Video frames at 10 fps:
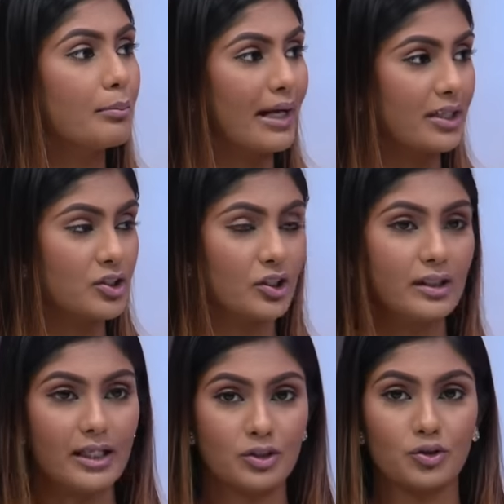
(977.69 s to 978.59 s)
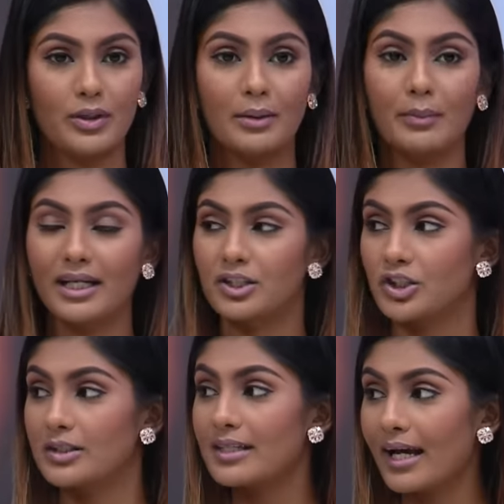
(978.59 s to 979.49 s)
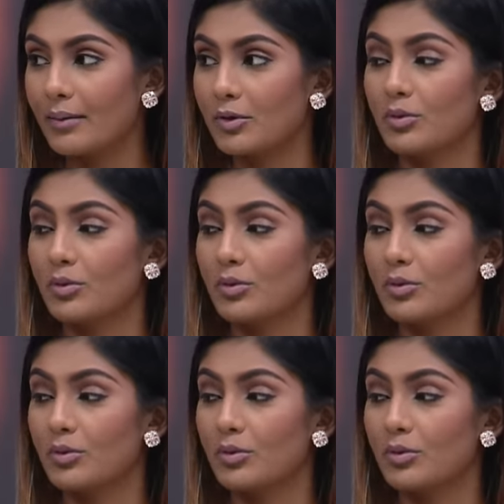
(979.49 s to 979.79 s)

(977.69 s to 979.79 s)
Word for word: managing the injury and managing time.